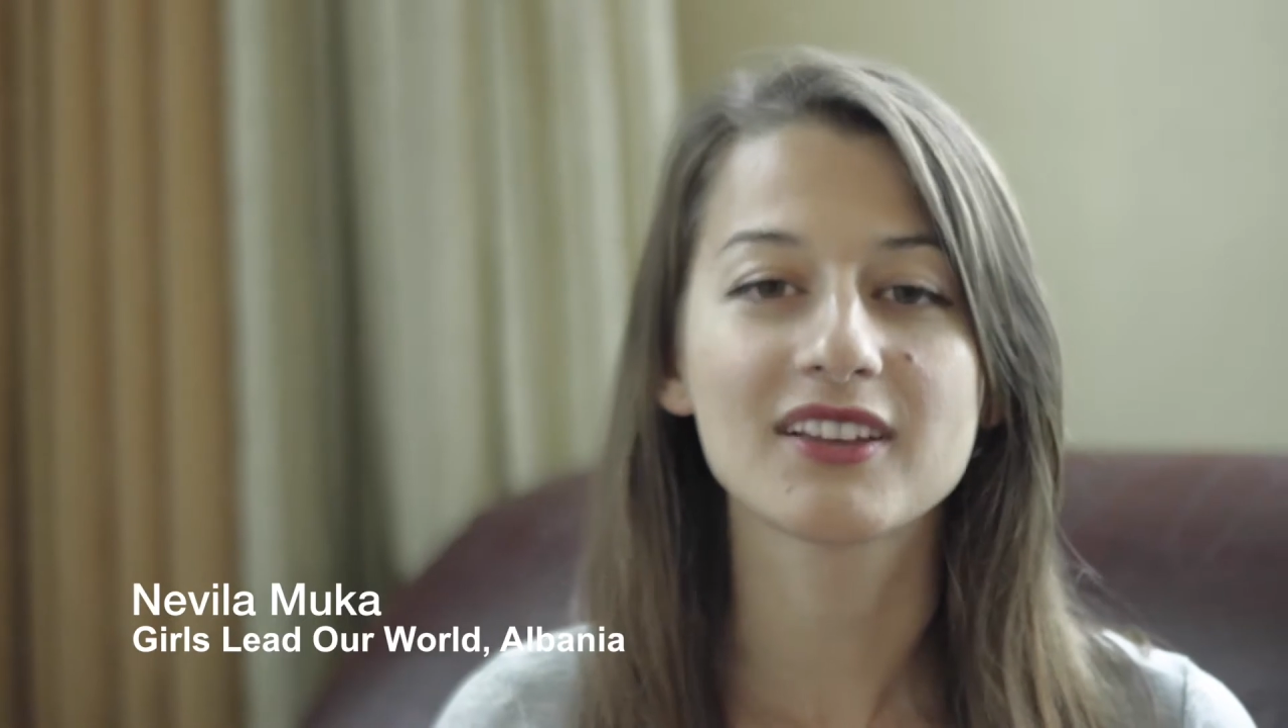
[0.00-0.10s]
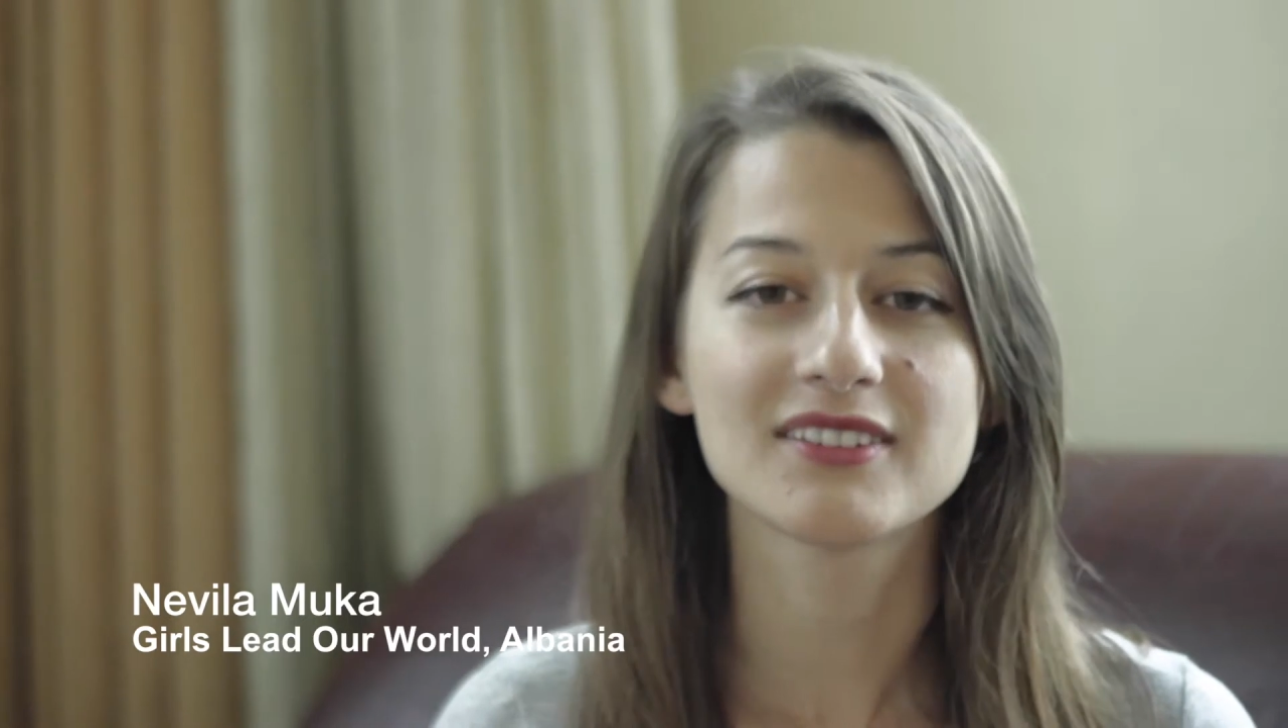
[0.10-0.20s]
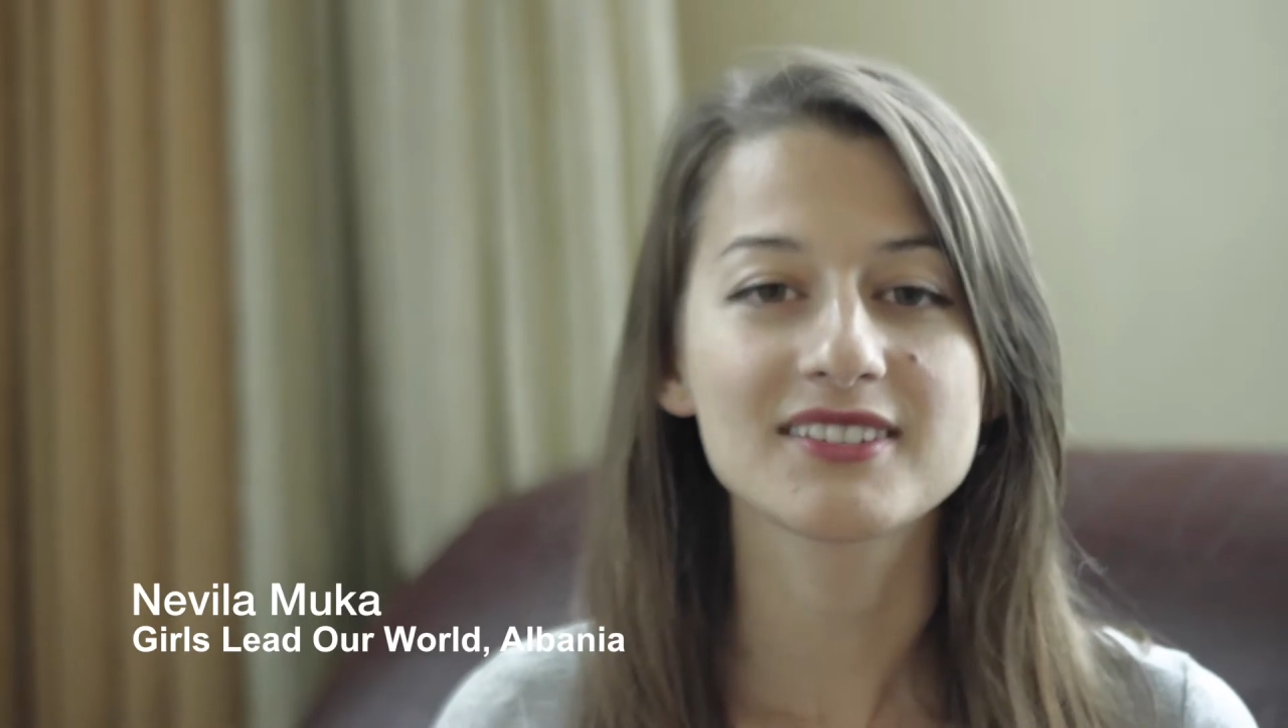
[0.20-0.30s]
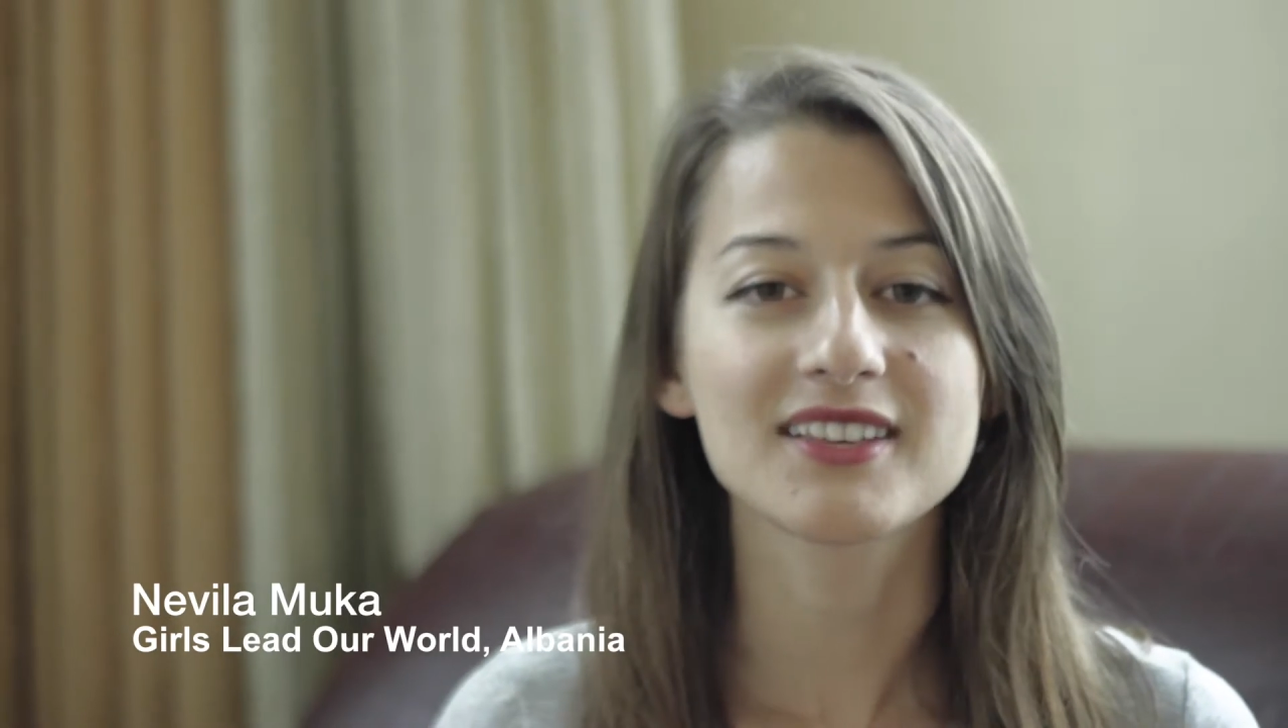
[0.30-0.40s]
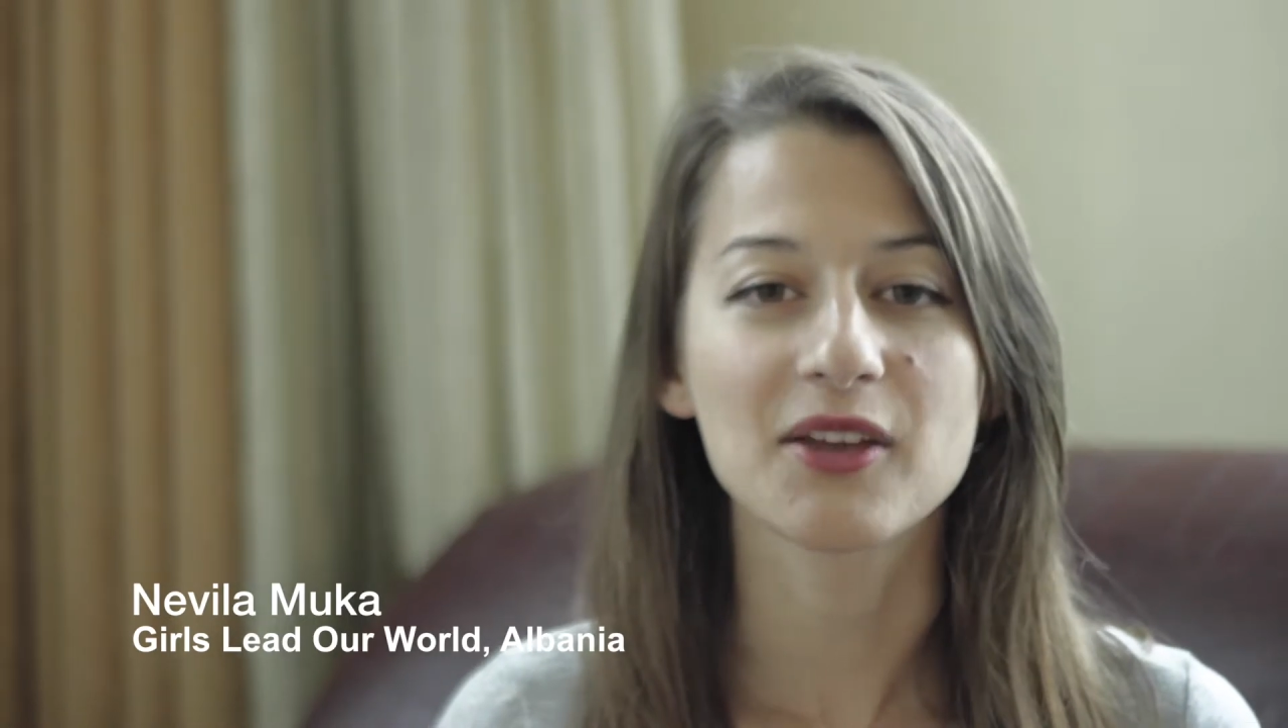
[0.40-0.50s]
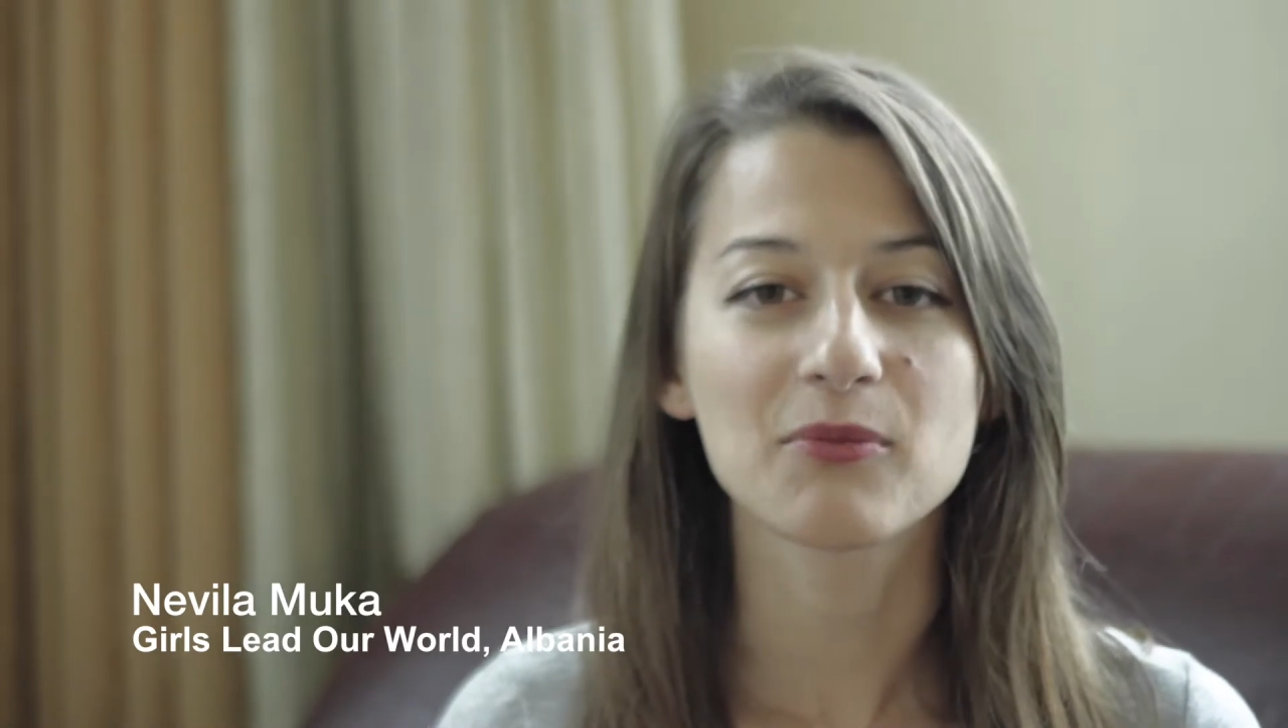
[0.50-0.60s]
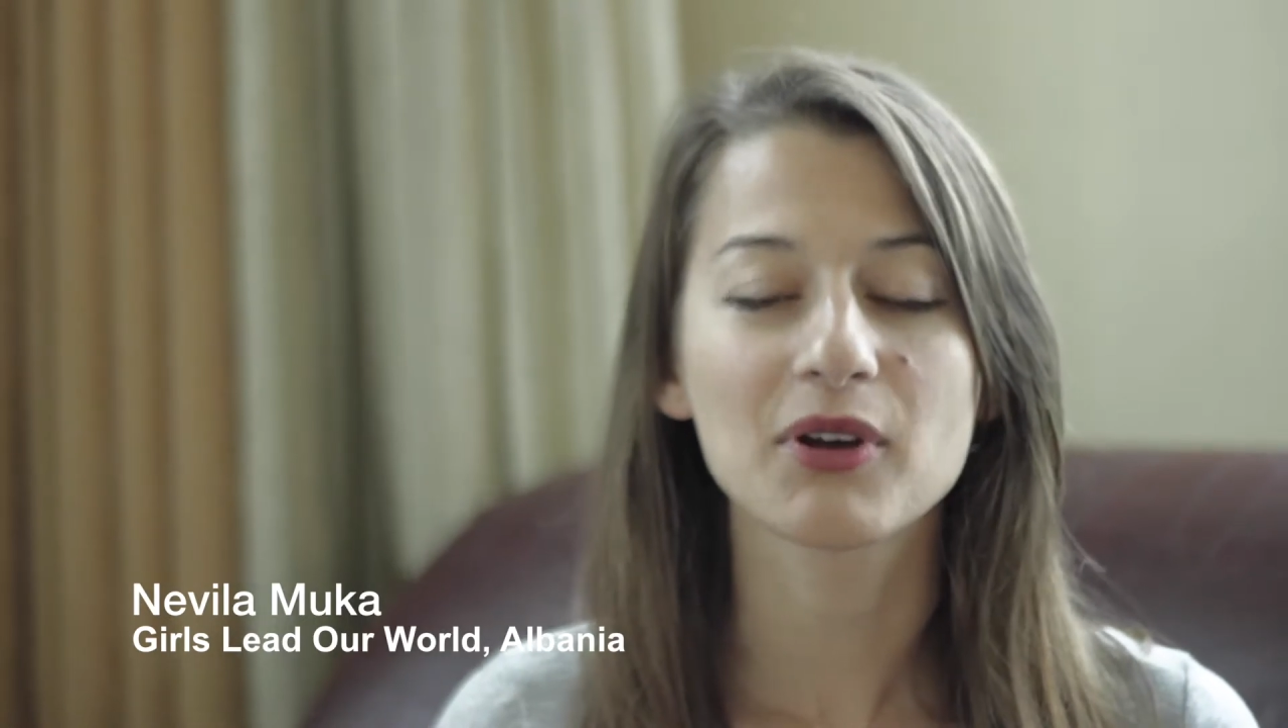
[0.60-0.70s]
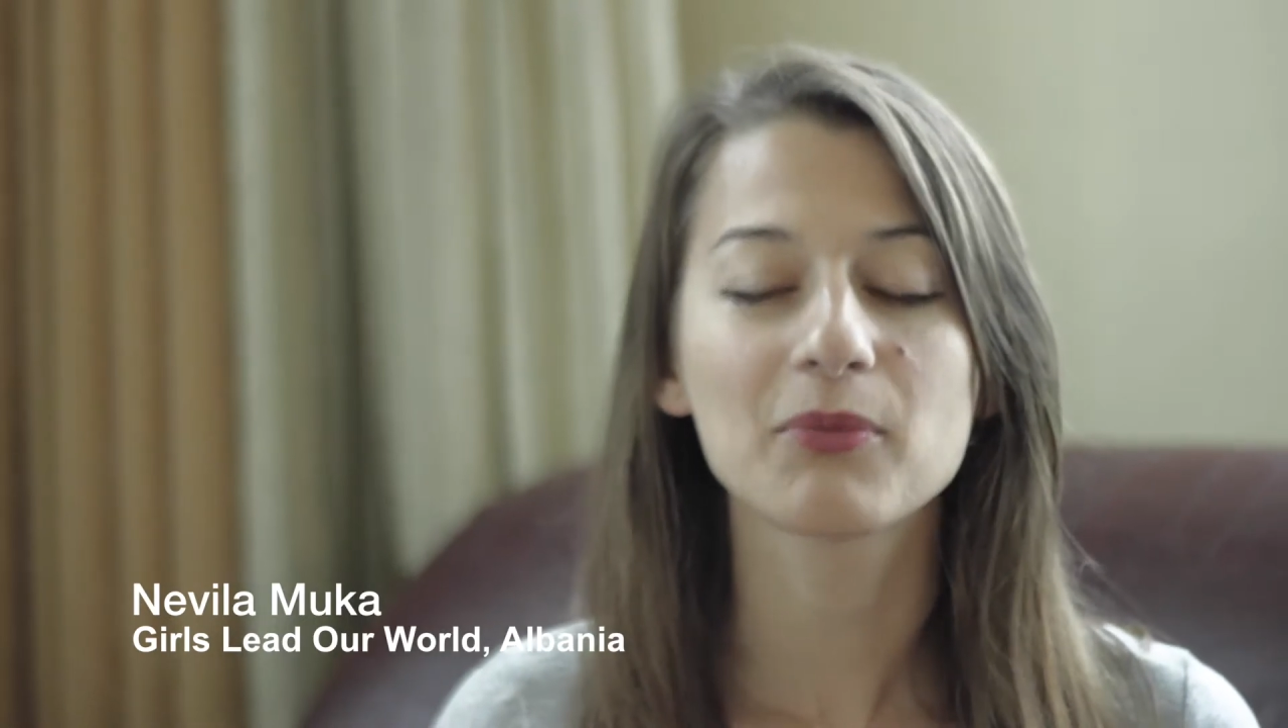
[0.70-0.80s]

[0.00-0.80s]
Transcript: can escape,